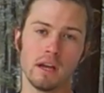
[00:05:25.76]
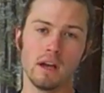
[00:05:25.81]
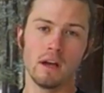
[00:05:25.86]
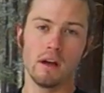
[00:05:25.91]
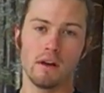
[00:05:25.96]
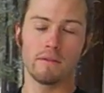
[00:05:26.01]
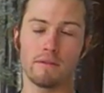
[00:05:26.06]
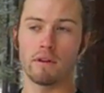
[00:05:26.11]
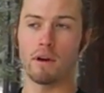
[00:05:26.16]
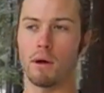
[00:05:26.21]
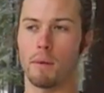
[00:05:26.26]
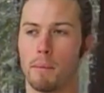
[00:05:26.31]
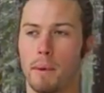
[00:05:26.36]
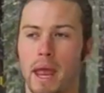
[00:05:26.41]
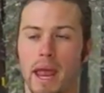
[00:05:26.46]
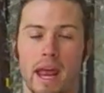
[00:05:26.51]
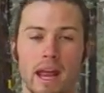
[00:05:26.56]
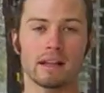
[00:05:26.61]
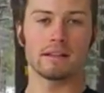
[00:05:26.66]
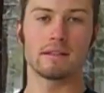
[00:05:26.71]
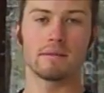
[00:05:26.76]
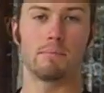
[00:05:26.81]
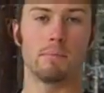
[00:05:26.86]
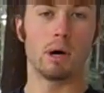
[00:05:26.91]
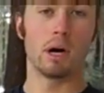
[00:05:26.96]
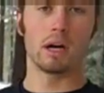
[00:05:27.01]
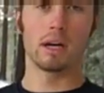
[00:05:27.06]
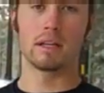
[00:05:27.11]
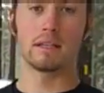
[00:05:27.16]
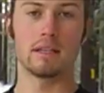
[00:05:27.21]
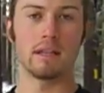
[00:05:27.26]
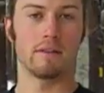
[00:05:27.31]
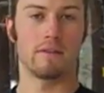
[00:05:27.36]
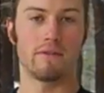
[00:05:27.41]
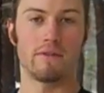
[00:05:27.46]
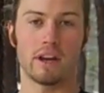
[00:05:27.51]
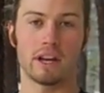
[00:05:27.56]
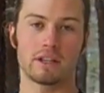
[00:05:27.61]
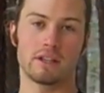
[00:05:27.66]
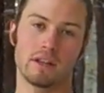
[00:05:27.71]
from ants, bugs,
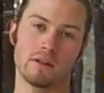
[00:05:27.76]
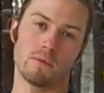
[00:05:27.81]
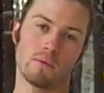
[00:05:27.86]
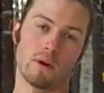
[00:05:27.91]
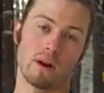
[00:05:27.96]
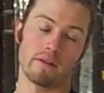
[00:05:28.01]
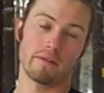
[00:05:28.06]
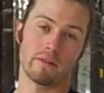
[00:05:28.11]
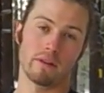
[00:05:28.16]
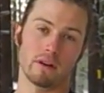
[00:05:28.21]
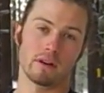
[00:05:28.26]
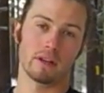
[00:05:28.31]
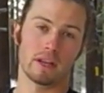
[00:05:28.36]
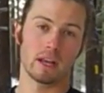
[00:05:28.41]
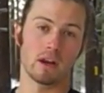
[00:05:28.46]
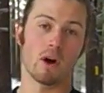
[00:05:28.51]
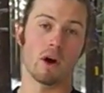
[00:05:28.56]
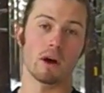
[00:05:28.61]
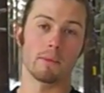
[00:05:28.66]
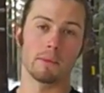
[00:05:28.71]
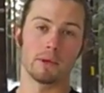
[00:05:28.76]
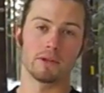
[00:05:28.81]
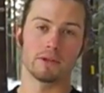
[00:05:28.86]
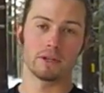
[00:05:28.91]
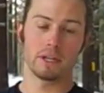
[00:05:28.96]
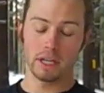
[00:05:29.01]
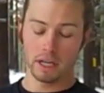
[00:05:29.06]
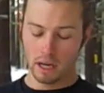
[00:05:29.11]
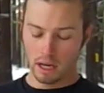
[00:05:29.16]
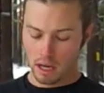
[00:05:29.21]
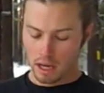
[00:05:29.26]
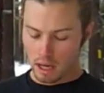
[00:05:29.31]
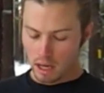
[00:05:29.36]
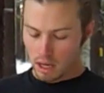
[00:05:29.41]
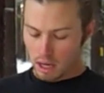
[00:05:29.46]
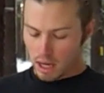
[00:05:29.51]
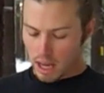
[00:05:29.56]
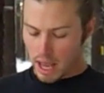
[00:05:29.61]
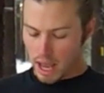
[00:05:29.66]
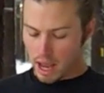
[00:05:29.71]
infection, whatever can harm the tree.
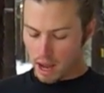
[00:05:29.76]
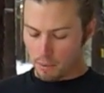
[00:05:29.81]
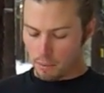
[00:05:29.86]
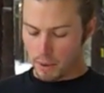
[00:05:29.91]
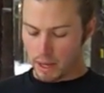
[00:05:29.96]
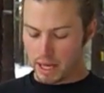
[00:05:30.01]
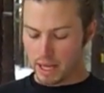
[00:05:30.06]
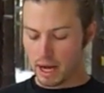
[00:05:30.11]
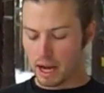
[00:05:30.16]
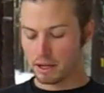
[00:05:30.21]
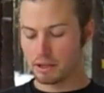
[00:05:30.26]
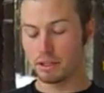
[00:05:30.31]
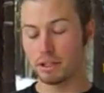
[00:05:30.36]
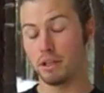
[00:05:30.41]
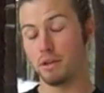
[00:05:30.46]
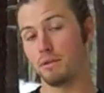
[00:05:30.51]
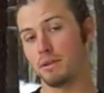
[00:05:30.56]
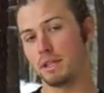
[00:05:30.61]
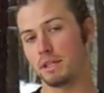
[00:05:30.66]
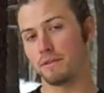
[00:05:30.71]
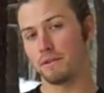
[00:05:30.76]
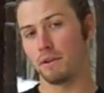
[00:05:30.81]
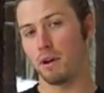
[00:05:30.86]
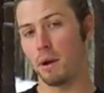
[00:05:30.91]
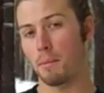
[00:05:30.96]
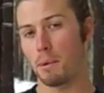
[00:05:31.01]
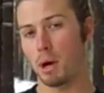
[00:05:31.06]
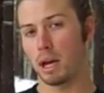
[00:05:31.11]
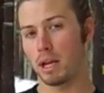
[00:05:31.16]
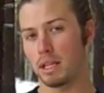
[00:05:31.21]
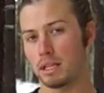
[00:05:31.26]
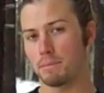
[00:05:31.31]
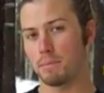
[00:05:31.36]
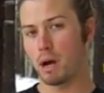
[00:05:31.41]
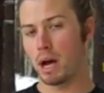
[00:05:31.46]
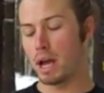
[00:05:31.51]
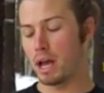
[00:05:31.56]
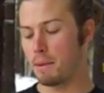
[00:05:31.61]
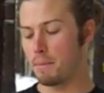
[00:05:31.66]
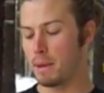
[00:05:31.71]
And we can actually use this for our bodies
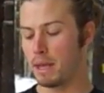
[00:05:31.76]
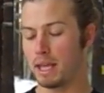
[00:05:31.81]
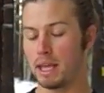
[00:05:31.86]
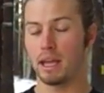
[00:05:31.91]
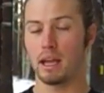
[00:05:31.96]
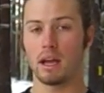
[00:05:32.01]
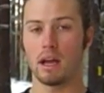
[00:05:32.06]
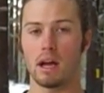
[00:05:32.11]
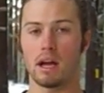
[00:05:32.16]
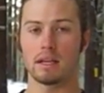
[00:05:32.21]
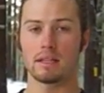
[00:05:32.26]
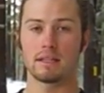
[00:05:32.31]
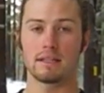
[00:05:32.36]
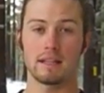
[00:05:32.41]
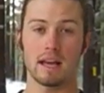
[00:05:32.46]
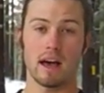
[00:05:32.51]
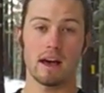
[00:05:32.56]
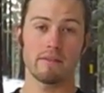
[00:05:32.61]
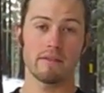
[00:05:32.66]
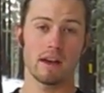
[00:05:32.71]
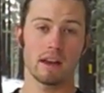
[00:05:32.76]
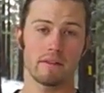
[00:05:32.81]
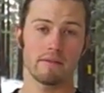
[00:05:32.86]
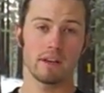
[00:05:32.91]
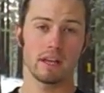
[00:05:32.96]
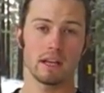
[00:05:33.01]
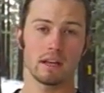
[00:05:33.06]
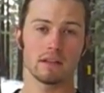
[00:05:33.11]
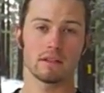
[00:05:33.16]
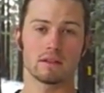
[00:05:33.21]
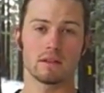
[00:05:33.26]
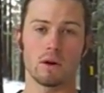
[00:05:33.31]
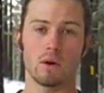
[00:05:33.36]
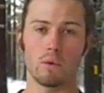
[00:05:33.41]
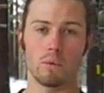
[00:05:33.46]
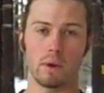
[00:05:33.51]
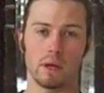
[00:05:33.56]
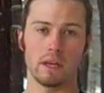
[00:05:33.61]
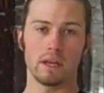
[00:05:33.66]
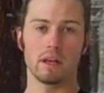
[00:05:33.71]
by making a salve out of it. So
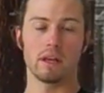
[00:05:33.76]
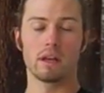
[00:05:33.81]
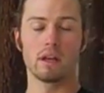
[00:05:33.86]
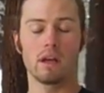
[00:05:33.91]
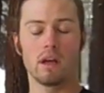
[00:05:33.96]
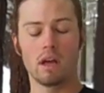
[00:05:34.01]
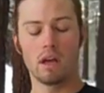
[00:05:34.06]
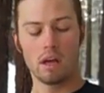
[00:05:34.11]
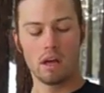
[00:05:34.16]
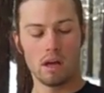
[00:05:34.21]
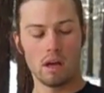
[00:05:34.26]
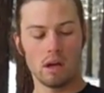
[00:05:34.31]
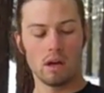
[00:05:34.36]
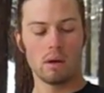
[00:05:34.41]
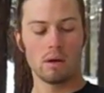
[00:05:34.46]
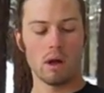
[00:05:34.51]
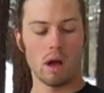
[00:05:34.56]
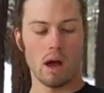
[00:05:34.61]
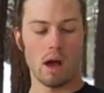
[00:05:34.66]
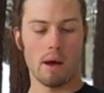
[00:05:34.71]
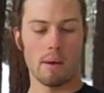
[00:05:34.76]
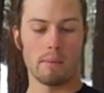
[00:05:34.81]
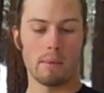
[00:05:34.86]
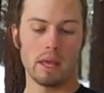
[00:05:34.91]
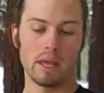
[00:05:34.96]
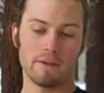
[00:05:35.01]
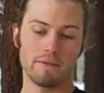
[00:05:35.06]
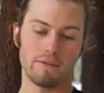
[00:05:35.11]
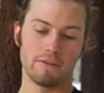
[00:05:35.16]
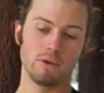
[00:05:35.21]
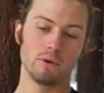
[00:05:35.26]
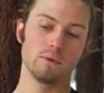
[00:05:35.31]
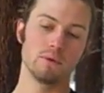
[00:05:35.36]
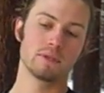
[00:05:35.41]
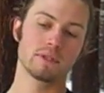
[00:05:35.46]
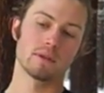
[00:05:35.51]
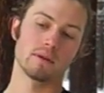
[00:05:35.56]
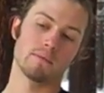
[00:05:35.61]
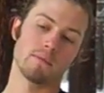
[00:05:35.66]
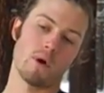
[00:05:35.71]
we'd infuse
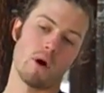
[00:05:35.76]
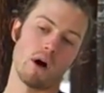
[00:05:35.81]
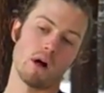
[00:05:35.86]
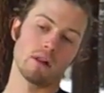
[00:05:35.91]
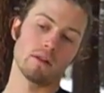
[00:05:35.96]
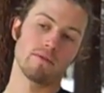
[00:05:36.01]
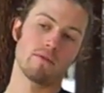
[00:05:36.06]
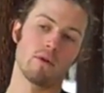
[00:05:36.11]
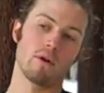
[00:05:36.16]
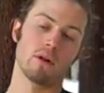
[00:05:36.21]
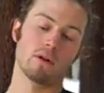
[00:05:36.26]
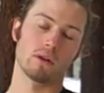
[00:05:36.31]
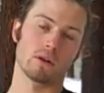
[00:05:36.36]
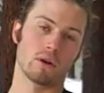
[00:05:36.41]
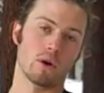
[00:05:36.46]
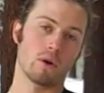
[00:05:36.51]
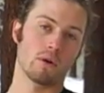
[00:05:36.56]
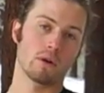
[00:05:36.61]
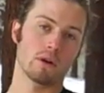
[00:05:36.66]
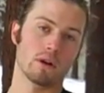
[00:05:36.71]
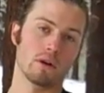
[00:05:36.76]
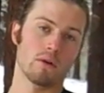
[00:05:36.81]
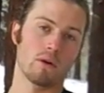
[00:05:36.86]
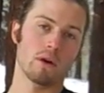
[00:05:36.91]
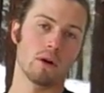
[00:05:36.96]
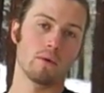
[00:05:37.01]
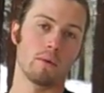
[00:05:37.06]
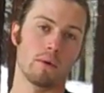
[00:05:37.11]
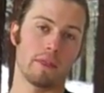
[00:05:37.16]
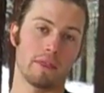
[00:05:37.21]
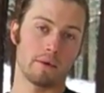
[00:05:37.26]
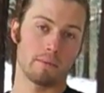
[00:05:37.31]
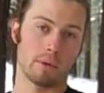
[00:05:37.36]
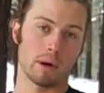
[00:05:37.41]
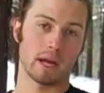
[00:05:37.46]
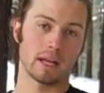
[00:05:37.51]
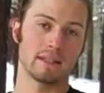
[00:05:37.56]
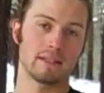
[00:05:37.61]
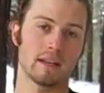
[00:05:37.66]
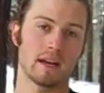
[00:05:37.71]
some olive oil or coconut oil with the
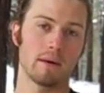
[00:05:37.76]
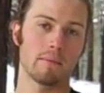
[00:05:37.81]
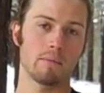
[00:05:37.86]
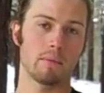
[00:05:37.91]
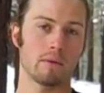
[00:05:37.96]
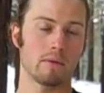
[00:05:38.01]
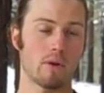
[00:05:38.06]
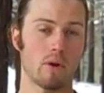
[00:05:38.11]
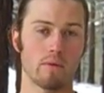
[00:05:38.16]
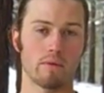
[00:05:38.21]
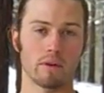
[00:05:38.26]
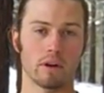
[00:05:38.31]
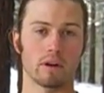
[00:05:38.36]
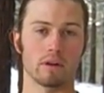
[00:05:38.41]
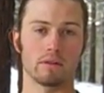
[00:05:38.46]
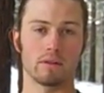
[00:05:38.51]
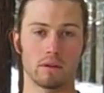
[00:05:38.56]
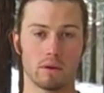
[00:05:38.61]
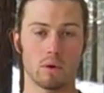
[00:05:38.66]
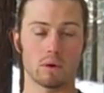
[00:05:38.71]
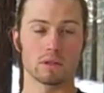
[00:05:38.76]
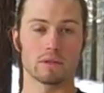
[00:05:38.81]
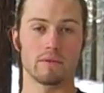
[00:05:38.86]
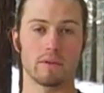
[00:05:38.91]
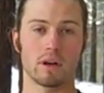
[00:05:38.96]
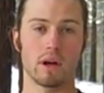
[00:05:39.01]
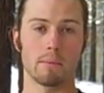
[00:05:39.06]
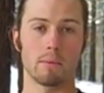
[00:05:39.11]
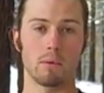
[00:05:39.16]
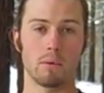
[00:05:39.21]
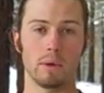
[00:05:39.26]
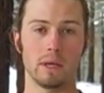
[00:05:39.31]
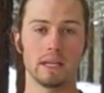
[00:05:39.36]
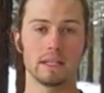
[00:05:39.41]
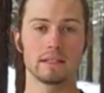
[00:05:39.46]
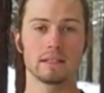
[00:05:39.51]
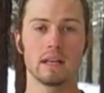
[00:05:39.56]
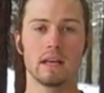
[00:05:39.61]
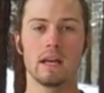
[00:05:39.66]
pine sap over the course of a couple weeks,